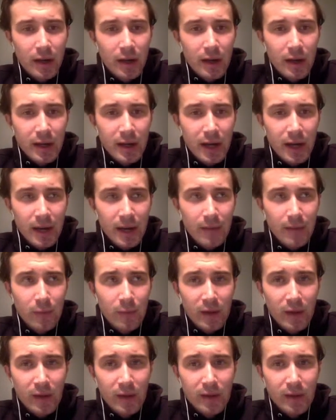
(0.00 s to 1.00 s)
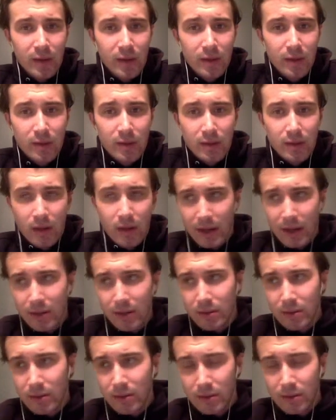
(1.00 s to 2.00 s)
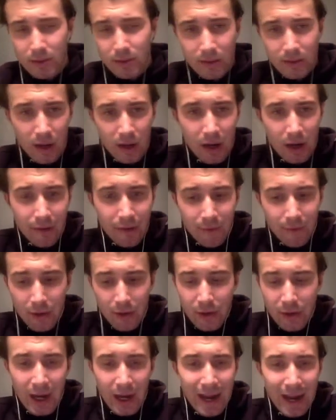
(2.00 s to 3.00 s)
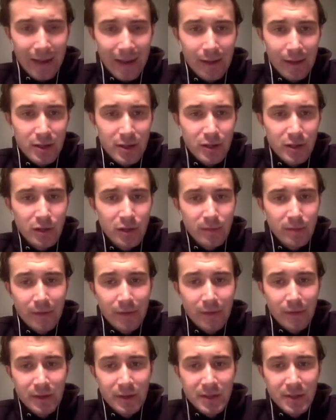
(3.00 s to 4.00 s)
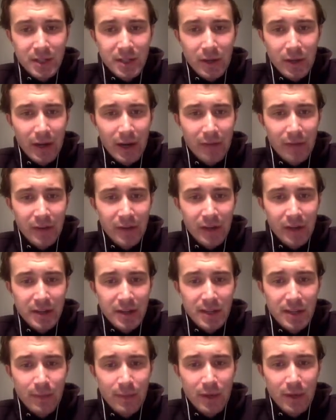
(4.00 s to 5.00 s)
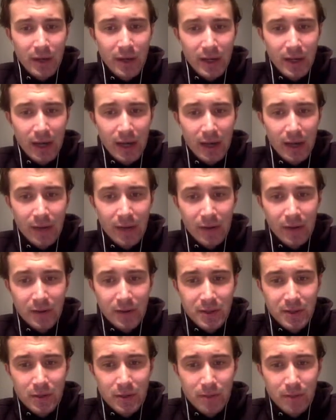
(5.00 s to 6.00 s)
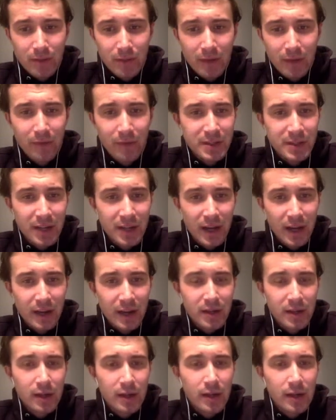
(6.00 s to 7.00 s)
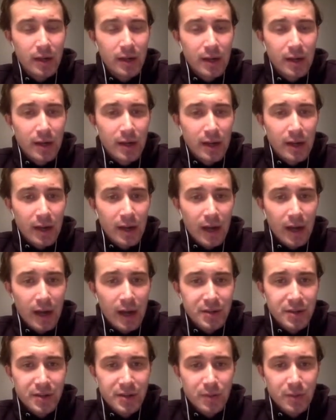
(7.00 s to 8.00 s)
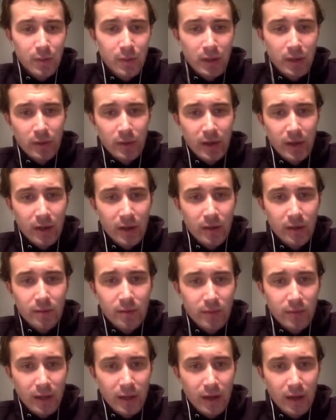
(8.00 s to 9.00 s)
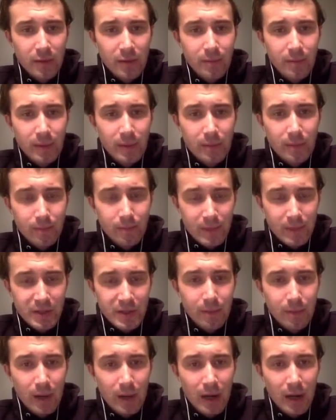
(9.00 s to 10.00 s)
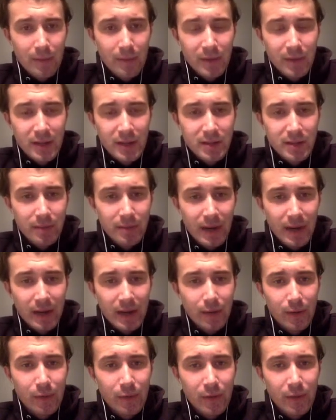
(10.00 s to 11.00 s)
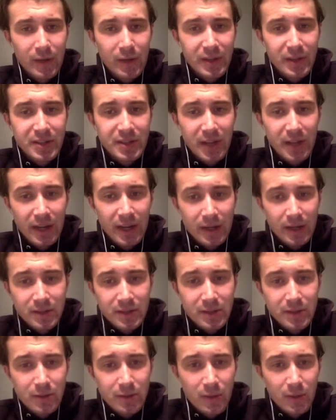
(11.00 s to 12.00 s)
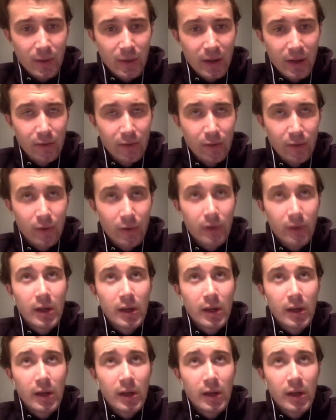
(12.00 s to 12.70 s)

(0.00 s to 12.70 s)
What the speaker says: come with like the high flow cat and then two mufflers. So I'd have to get someone to cut those two mufflers out and just weld in, bits of pipe there to make it a 3 inch stainless all the way through.